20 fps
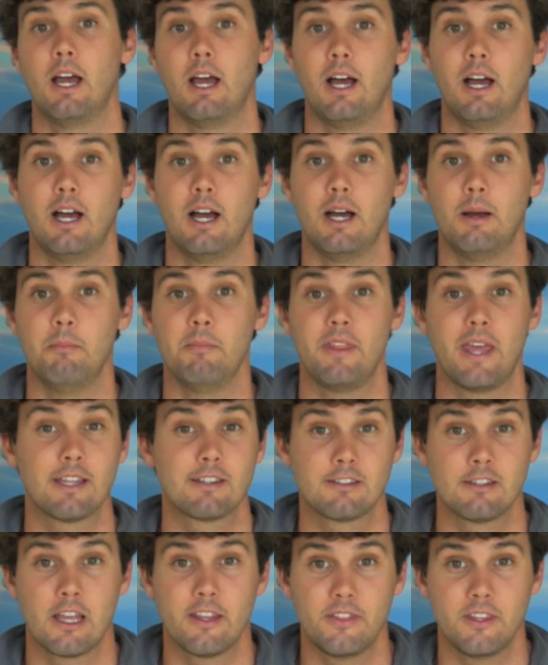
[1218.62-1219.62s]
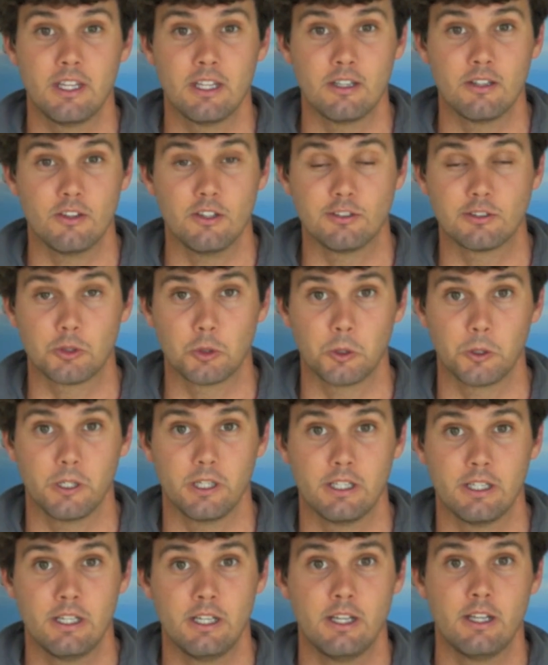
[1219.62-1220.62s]
that's not the end of the
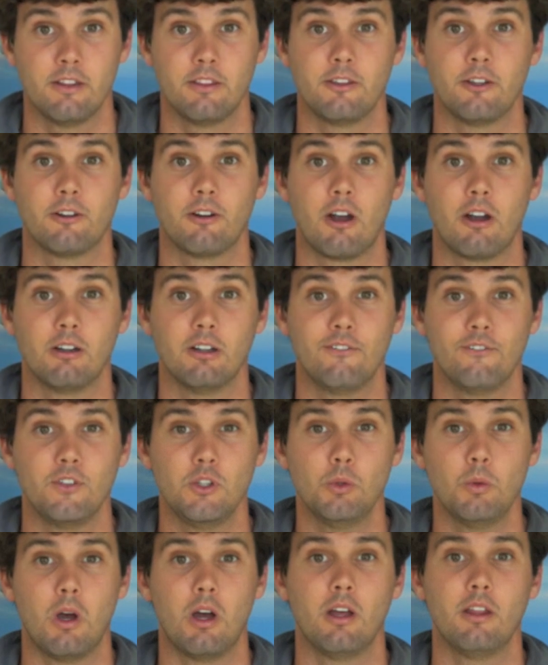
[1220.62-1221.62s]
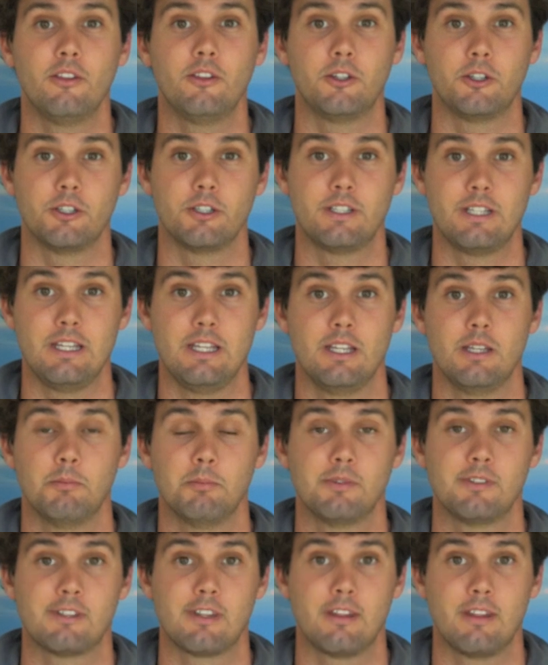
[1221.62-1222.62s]
story. There are a few other
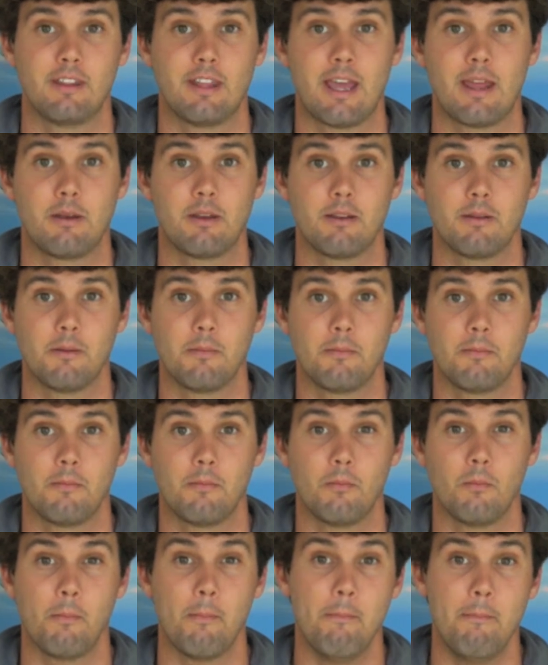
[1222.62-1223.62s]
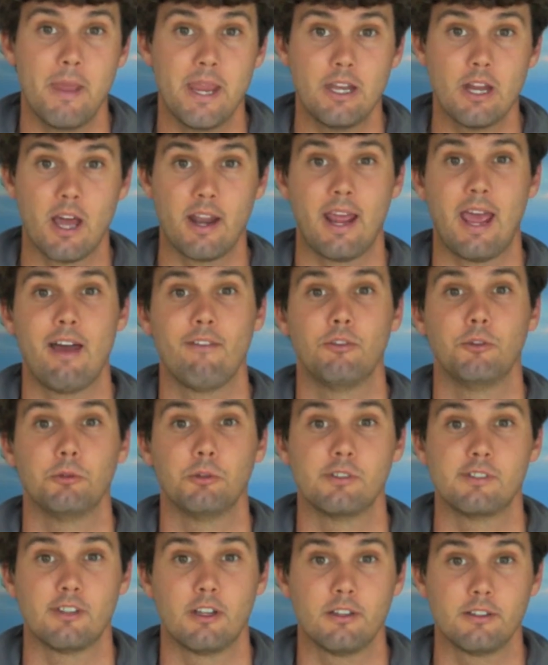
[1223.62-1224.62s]
teams that may not have the
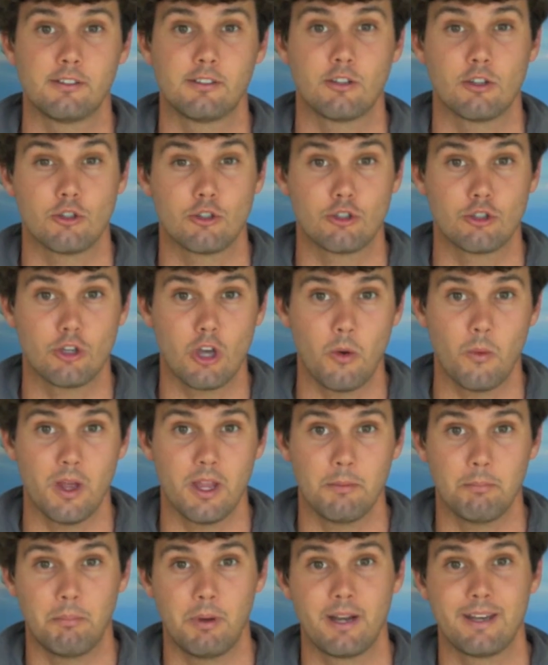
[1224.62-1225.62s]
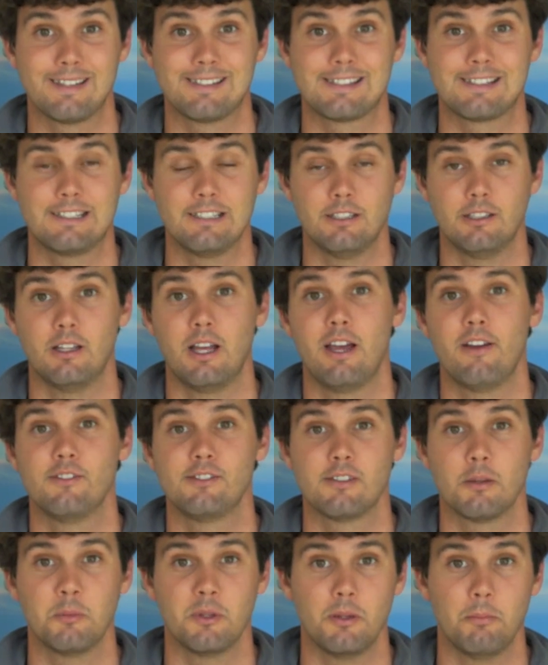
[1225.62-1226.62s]
results to show it, but still
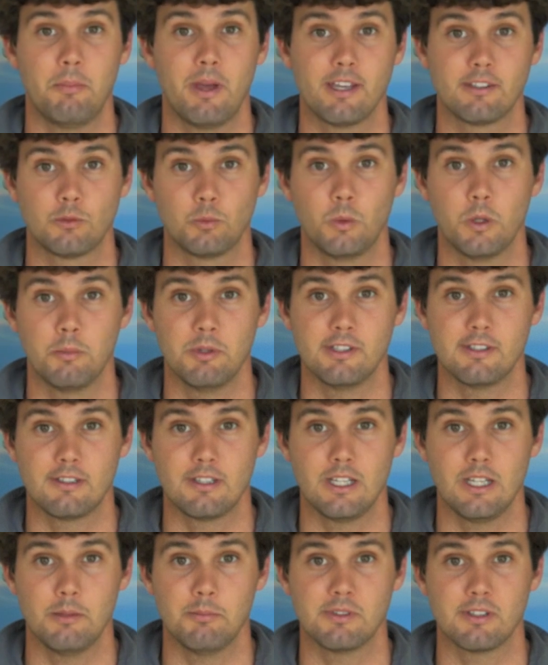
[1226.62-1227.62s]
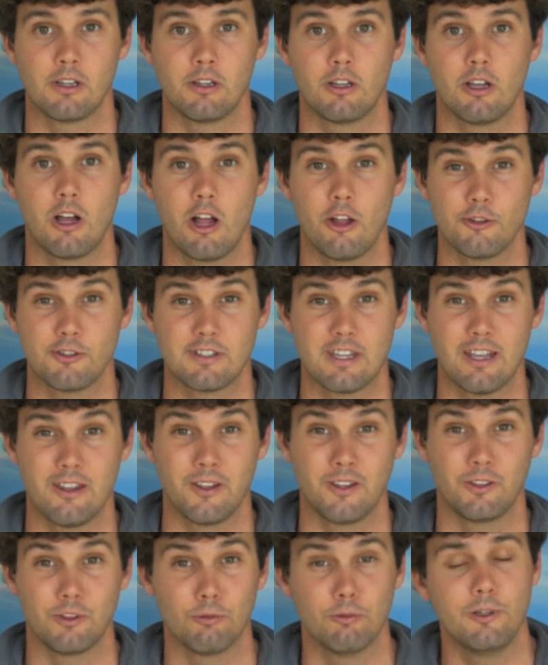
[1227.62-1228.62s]
have some of the best women's teams in college
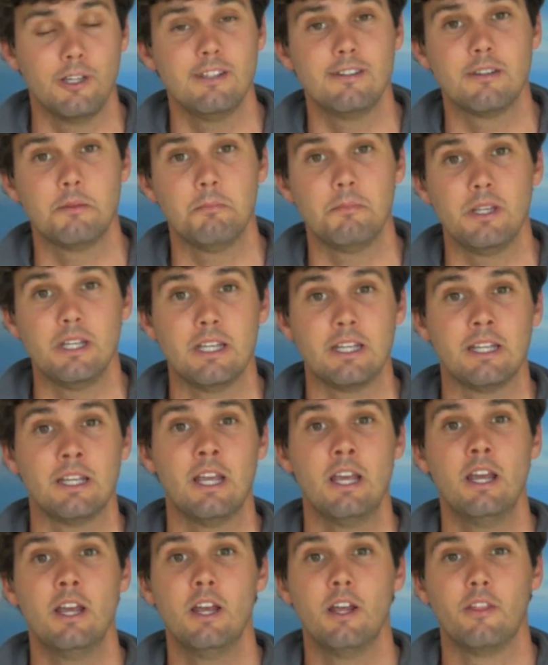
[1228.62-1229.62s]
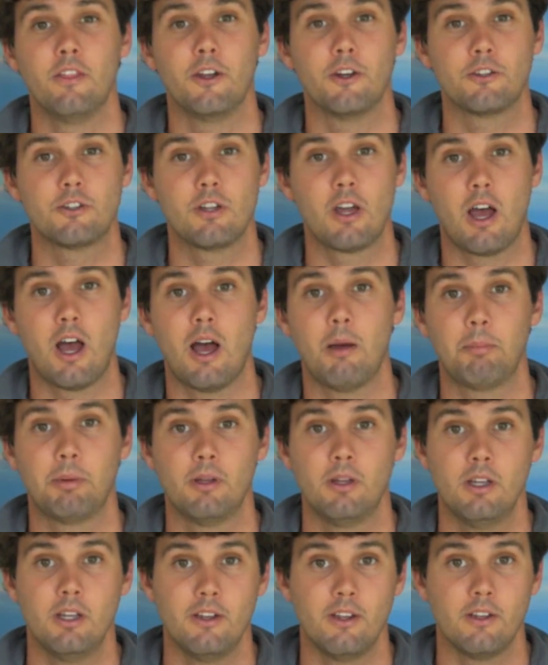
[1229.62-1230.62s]
sailing. The reason being their top
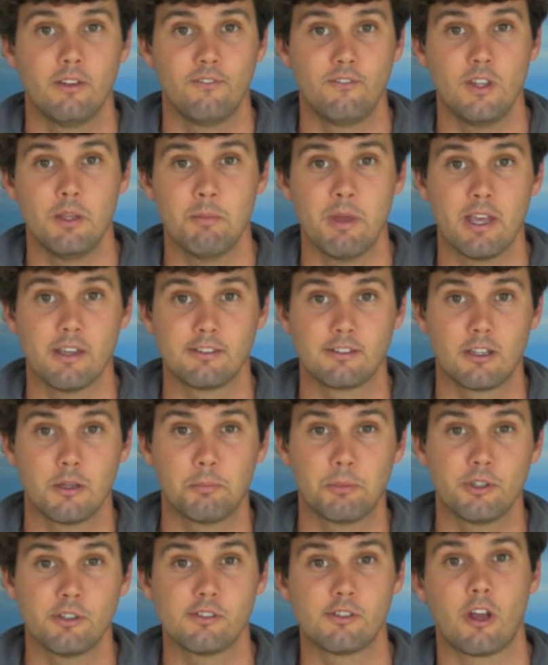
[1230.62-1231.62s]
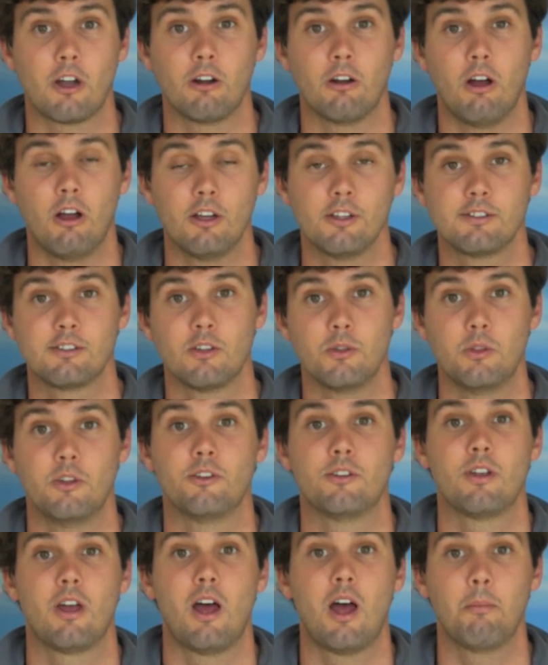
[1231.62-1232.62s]
female skippers are also
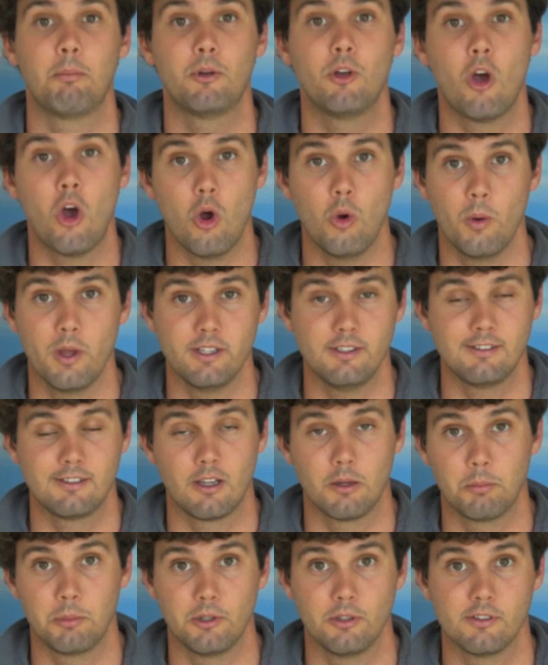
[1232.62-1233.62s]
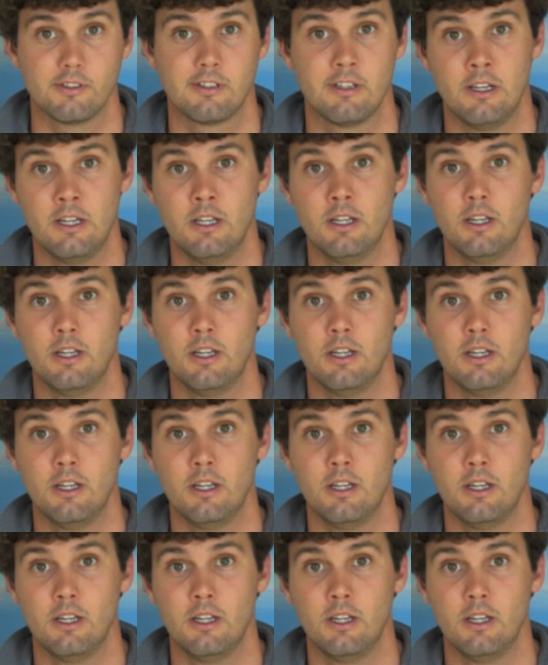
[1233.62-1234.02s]
their top co-ed skippers.